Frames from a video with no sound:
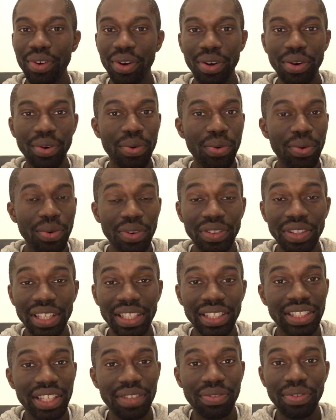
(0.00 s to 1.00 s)
got all of
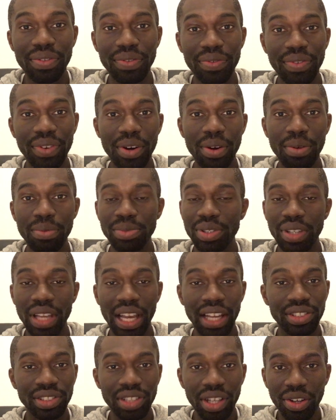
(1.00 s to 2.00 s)
these different films. You
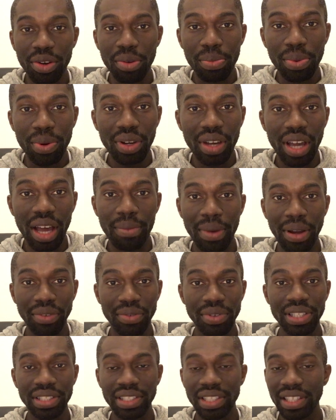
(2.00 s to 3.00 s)
had Jungle Book come out
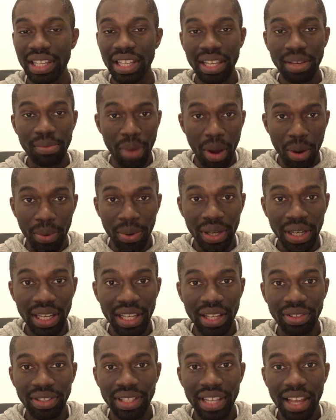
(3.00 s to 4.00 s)
recently,
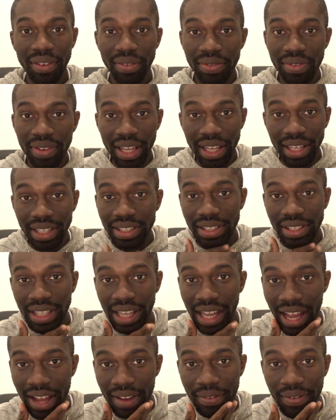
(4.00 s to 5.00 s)
Mowgli on Netflix, and you
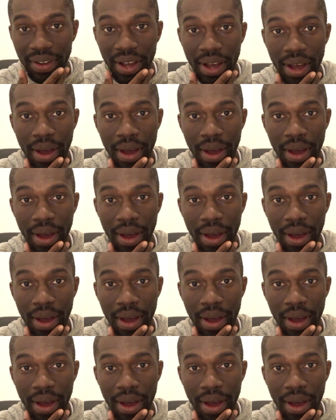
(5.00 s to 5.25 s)
have